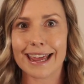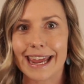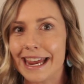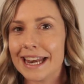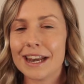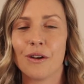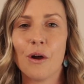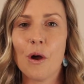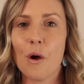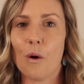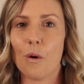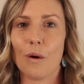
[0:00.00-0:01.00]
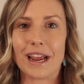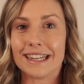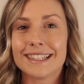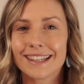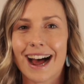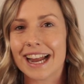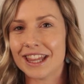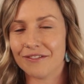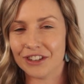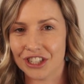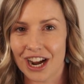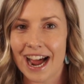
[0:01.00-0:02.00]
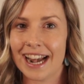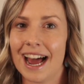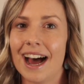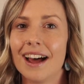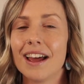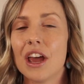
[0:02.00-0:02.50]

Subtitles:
in, or inside the vagina,